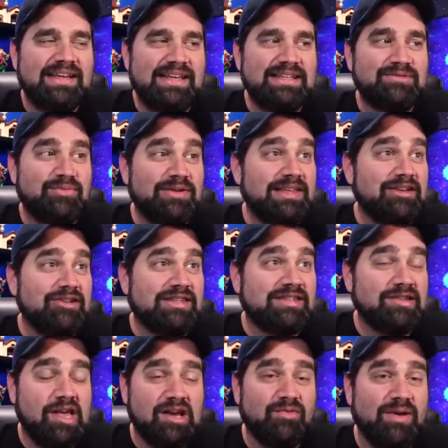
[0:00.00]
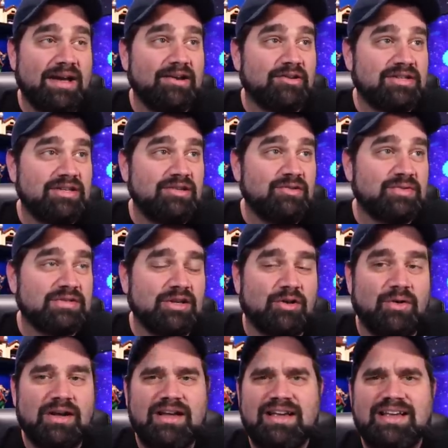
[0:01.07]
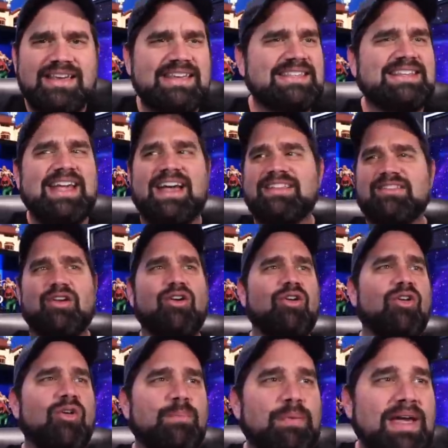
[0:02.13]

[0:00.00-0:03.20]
He's a really good songwriter, too. So he's got the whole